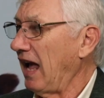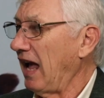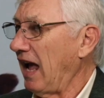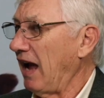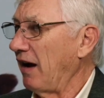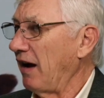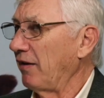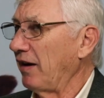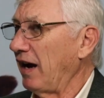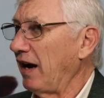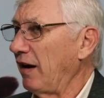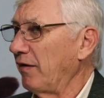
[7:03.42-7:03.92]

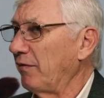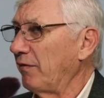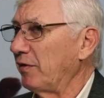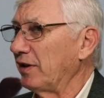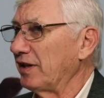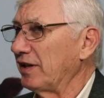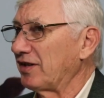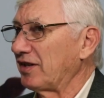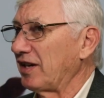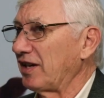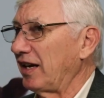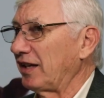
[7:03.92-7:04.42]

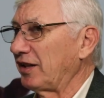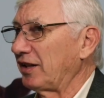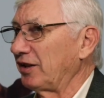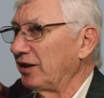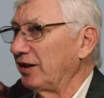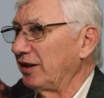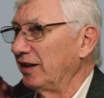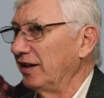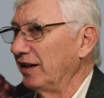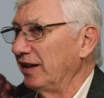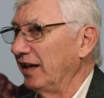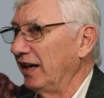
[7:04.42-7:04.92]
Every
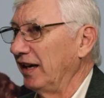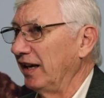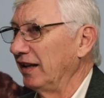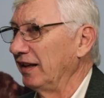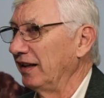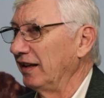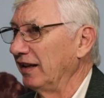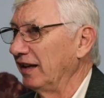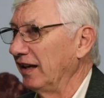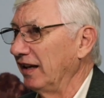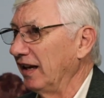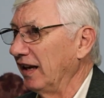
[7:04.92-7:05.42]
sector
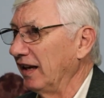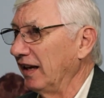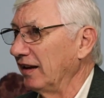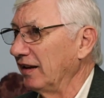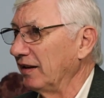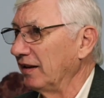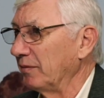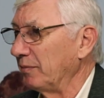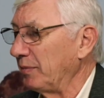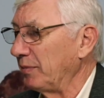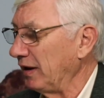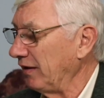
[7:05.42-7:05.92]

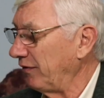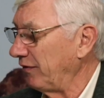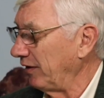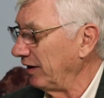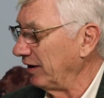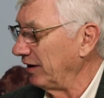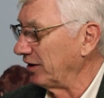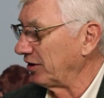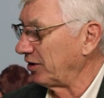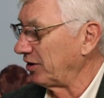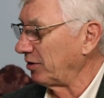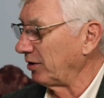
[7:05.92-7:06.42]
in the beef
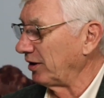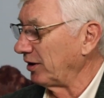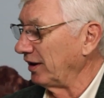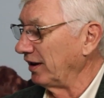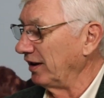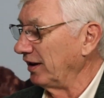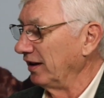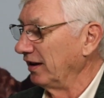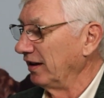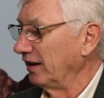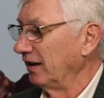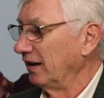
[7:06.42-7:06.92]
industry
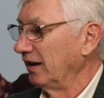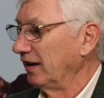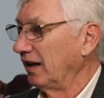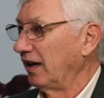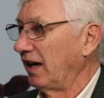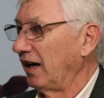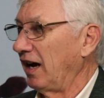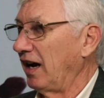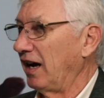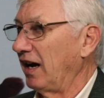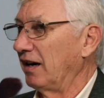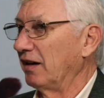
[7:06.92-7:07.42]

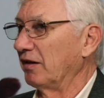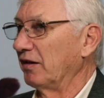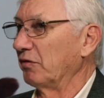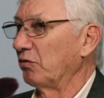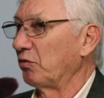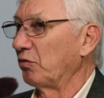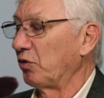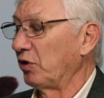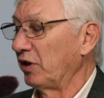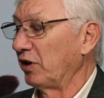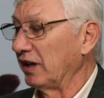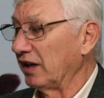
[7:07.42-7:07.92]

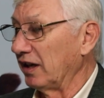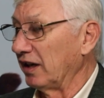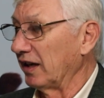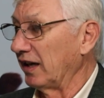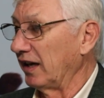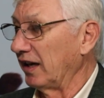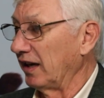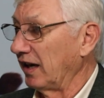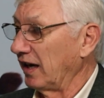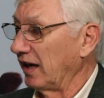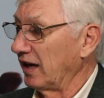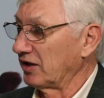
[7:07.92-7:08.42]

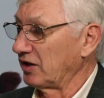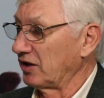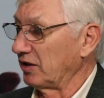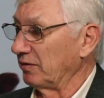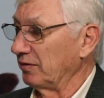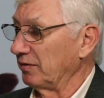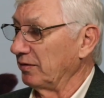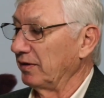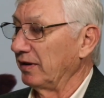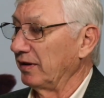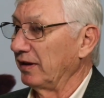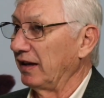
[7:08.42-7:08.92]
really
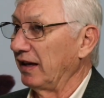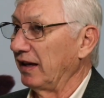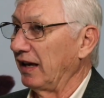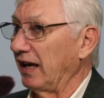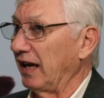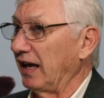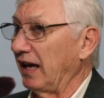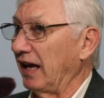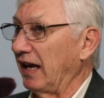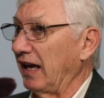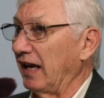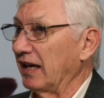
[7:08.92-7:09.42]

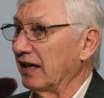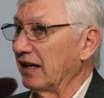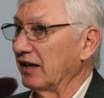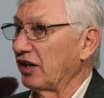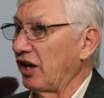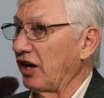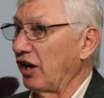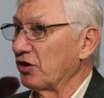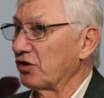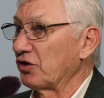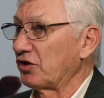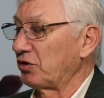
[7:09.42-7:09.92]
it
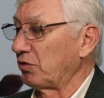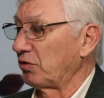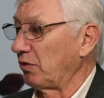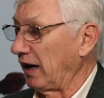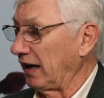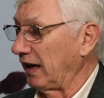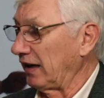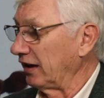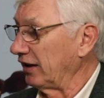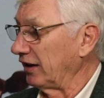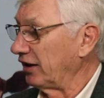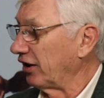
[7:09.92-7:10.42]
goes
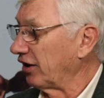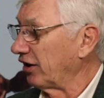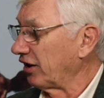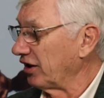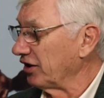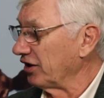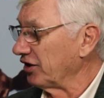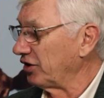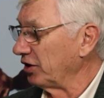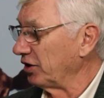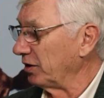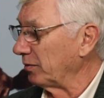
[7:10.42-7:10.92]
directly to the
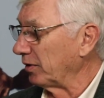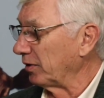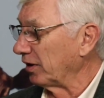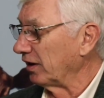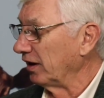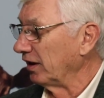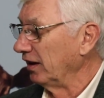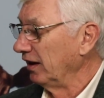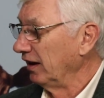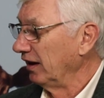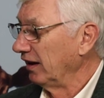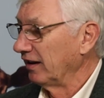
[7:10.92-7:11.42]
consumer.
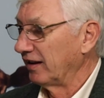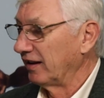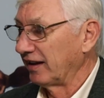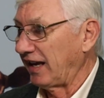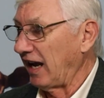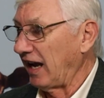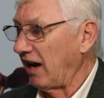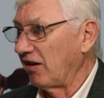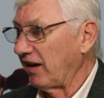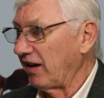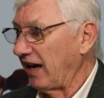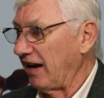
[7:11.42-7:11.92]
The
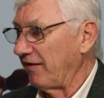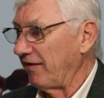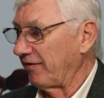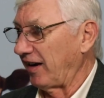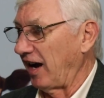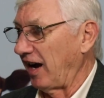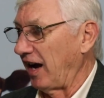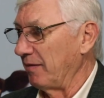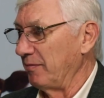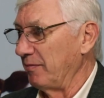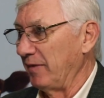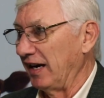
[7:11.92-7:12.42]
cow-calf
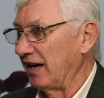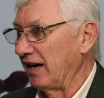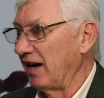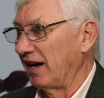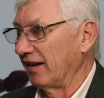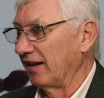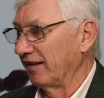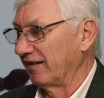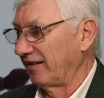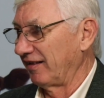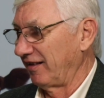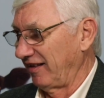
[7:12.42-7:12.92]
guy may
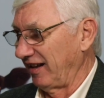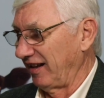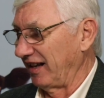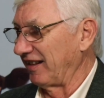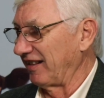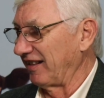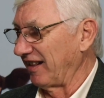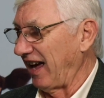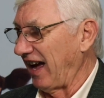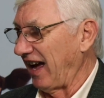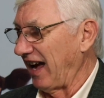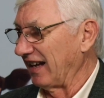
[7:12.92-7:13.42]
not think
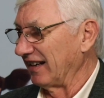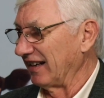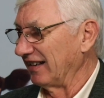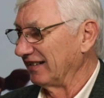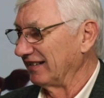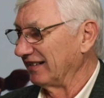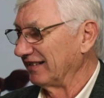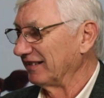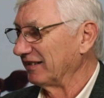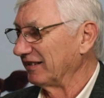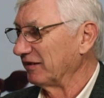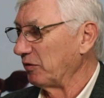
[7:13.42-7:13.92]
that
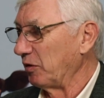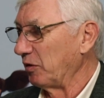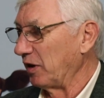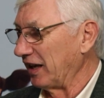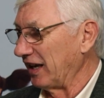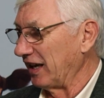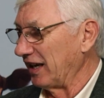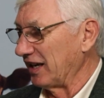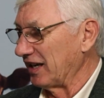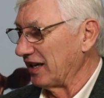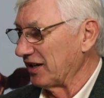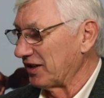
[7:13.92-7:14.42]
when
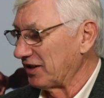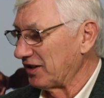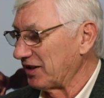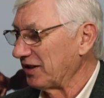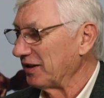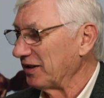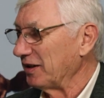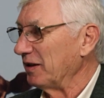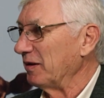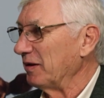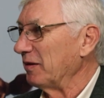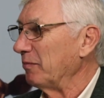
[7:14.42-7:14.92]
he's
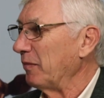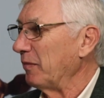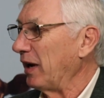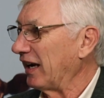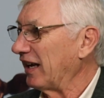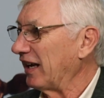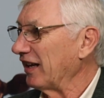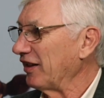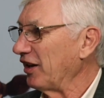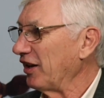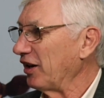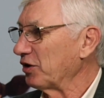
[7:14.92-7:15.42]

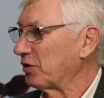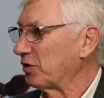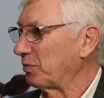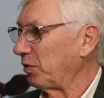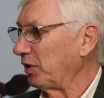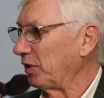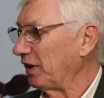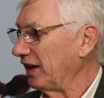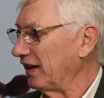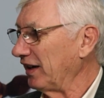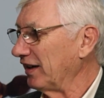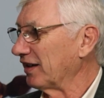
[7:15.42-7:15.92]
making those
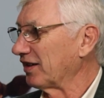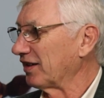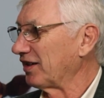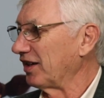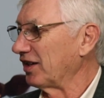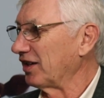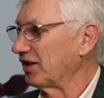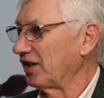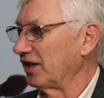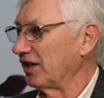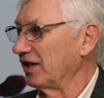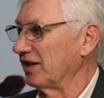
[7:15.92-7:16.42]
breeding
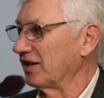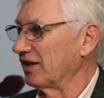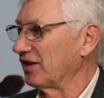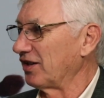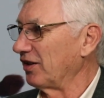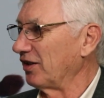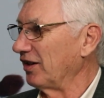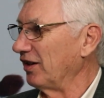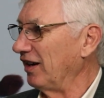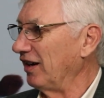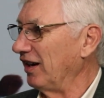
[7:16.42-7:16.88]
decisions,